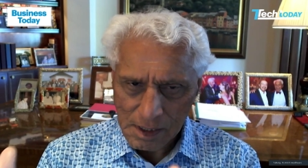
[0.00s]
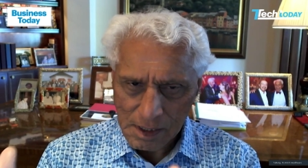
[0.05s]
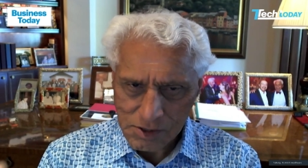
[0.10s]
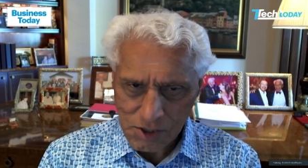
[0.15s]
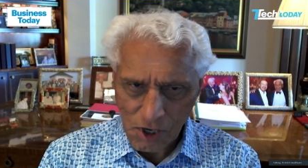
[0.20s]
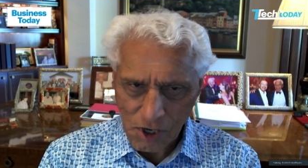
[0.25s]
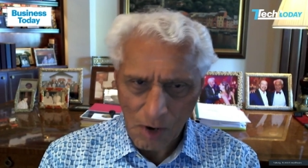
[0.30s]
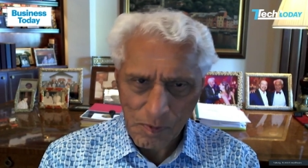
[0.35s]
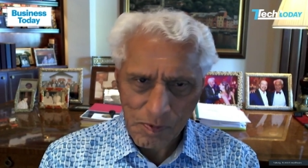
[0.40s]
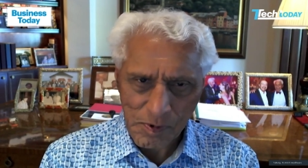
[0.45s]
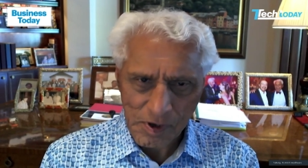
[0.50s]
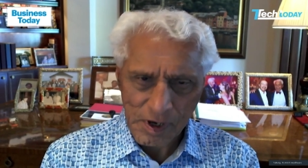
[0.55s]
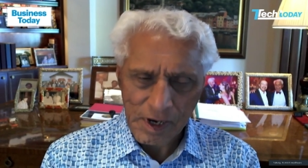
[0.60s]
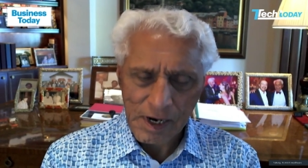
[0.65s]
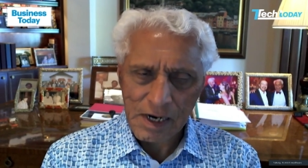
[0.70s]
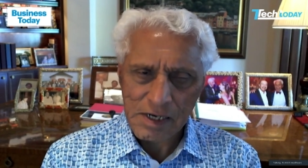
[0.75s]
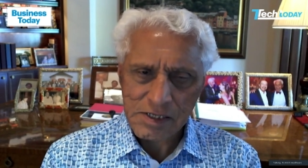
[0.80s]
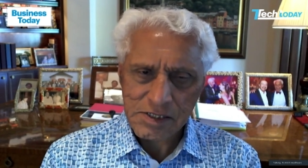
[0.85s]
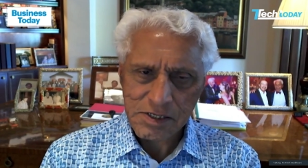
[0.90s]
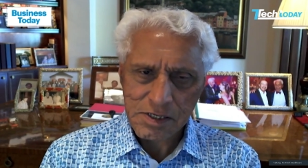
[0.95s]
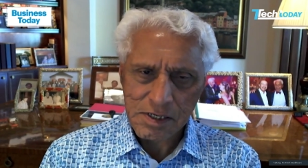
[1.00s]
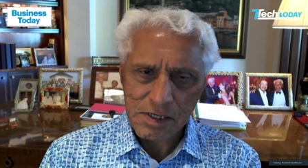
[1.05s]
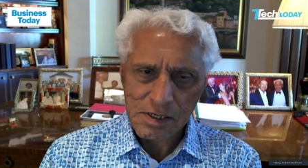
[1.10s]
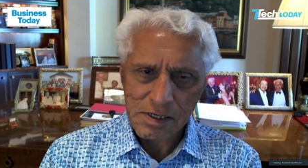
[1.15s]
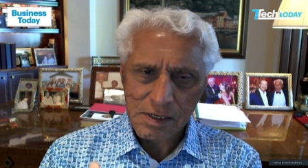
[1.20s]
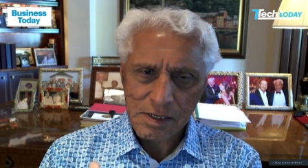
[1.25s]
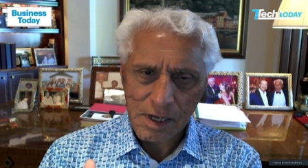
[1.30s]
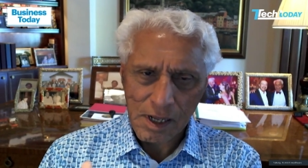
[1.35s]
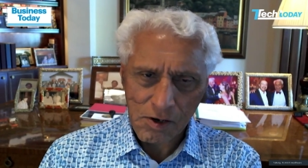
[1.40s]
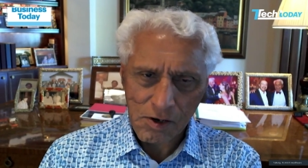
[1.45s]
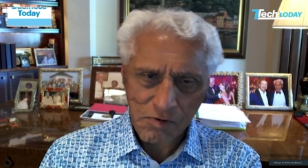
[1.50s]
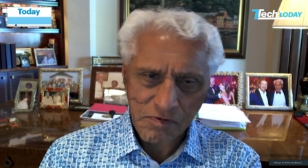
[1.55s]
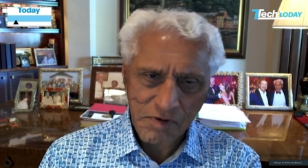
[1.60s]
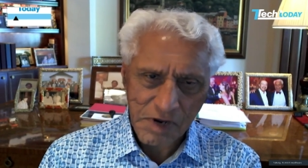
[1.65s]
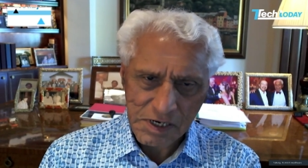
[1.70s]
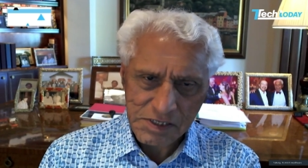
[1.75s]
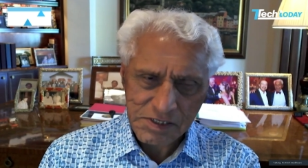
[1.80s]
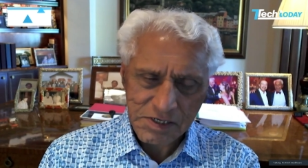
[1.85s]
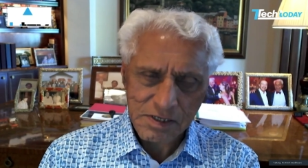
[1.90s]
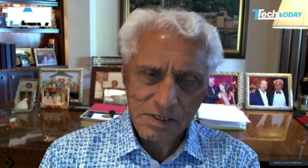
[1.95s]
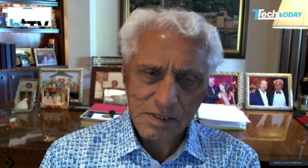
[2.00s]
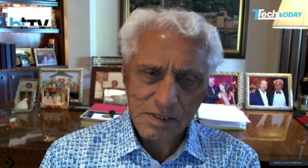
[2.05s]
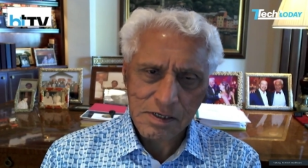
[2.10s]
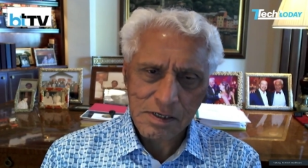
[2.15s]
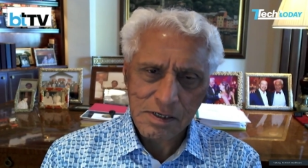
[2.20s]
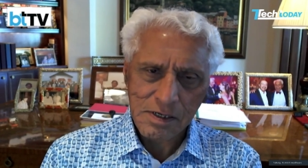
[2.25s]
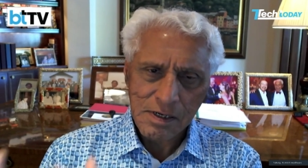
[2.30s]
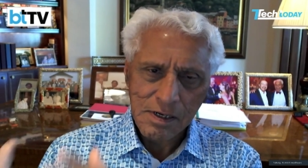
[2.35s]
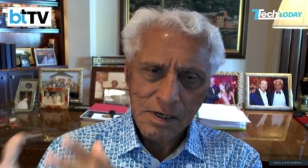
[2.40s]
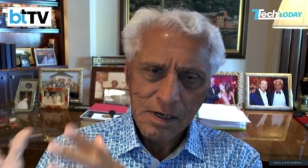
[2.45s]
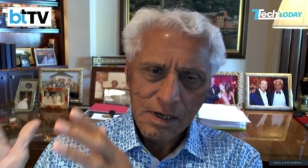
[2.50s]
job creation, innovation,